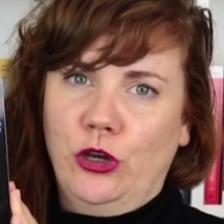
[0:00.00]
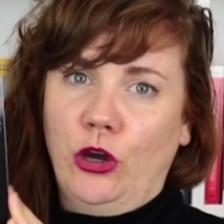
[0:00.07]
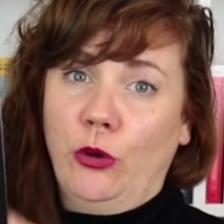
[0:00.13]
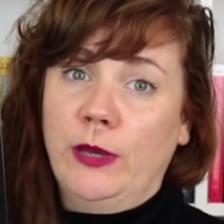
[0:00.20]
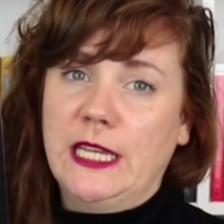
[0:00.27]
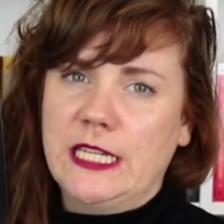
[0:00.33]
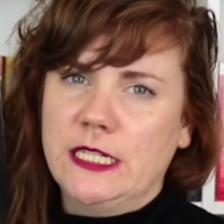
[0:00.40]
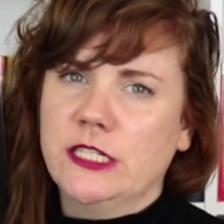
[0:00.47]

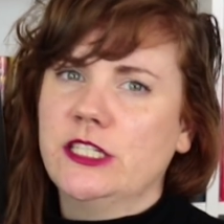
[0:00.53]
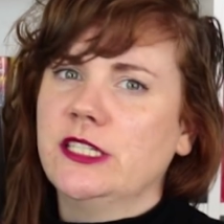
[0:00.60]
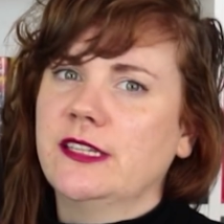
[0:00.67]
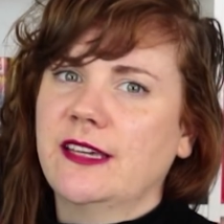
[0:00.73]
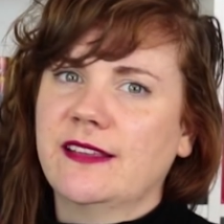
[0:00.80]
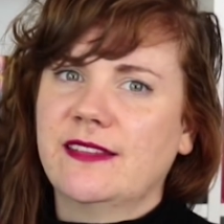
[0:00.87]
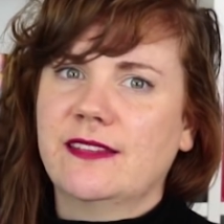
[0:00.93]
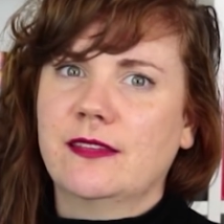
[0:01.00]
go into
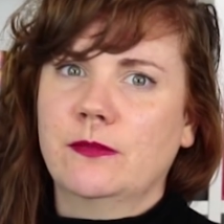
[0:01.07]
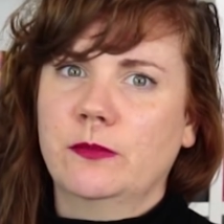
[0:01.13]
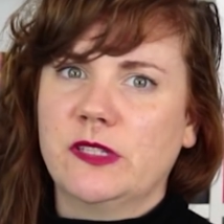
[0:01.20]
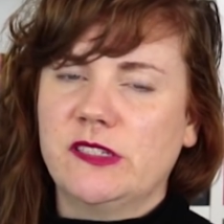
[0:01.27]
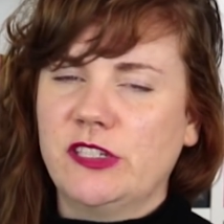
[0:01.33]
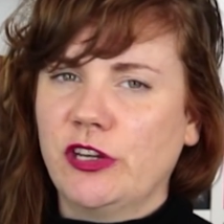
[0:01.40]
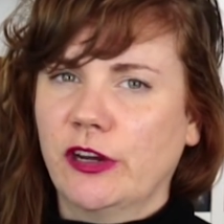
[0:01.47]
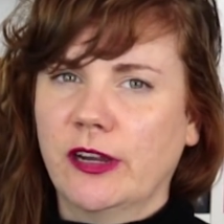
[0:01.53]
this
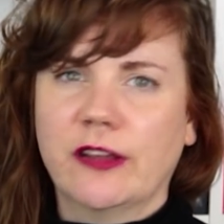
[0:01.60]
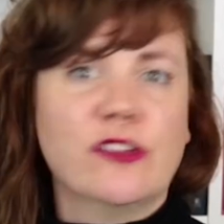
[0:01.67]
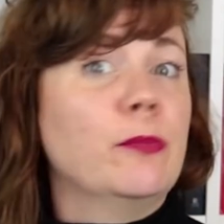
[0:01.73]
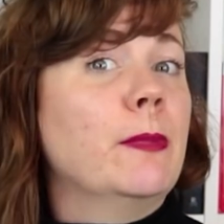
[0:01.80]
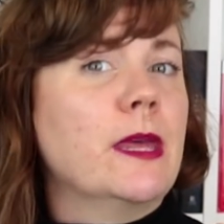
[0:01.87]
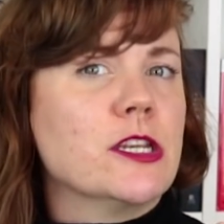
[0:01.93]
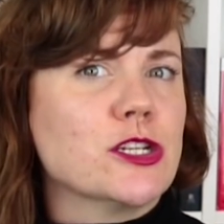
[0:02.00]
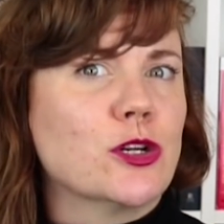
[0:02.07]
mysterious
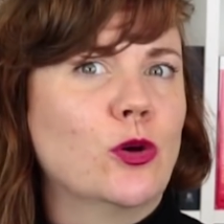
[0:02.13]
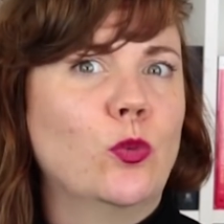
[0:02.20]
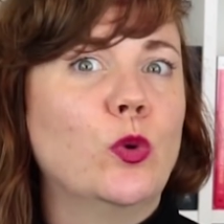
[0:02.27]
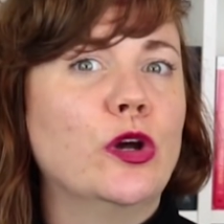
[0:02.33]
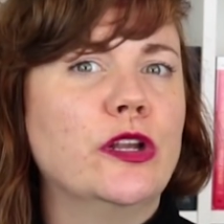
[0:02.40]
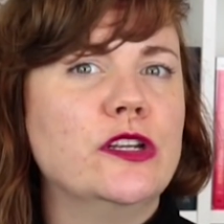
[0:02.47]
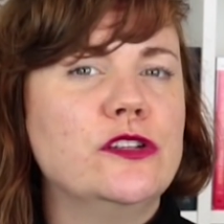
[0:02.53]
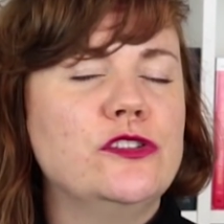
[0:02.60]
magical
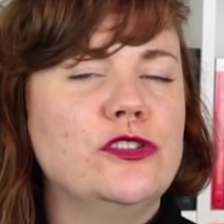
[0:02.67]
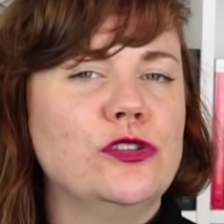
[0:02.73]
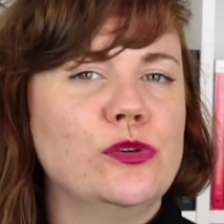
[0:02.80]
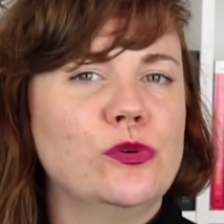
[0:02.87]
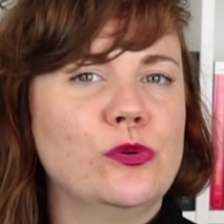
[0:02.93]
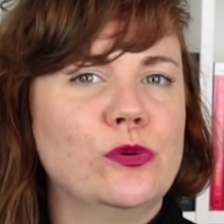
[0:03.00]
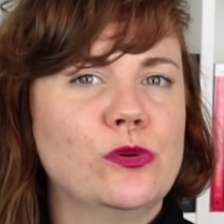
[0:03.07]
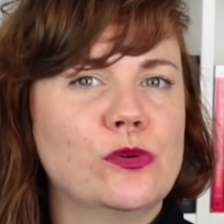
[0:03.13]
wood
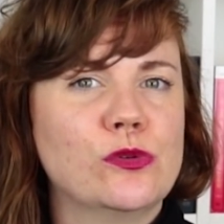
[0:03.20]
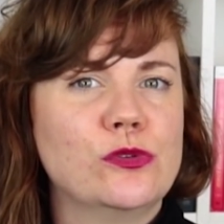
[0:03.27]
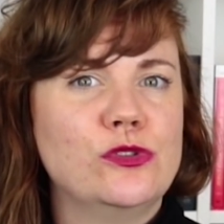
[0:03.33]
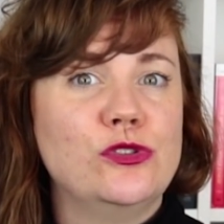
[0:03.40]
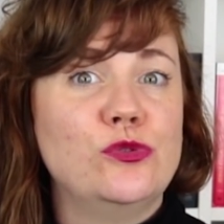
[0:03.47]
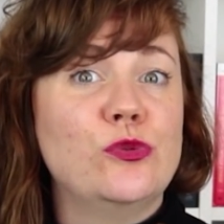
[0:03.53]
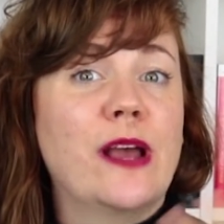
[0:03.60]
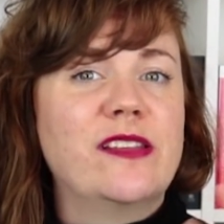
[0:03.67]
to
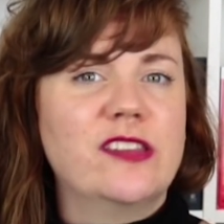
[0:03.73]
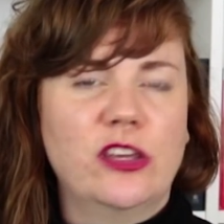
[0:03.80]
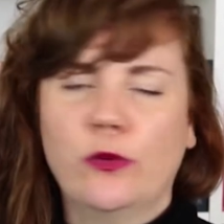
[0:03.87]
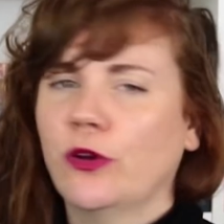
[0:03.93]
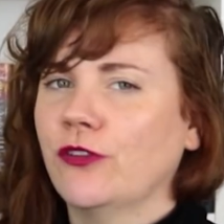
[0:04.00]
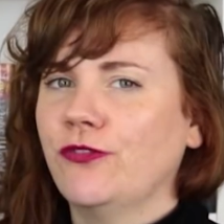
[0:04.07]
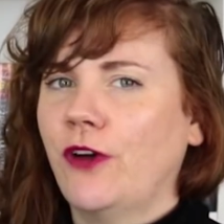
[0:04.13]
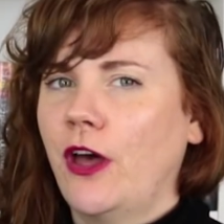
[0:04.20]

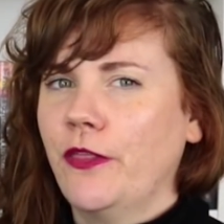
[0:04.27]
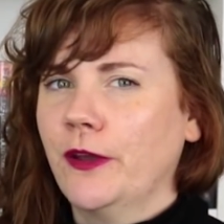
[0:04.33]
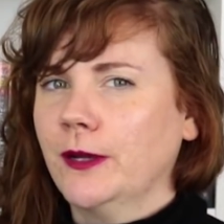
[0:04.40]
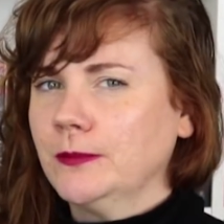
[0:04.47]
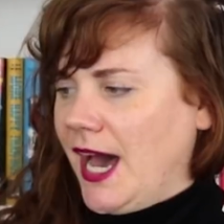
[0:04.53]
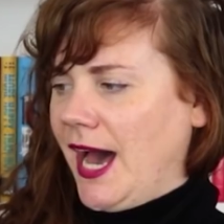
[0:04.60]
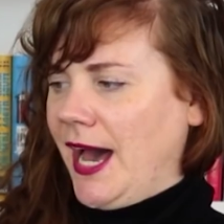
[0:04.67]
rescue her father.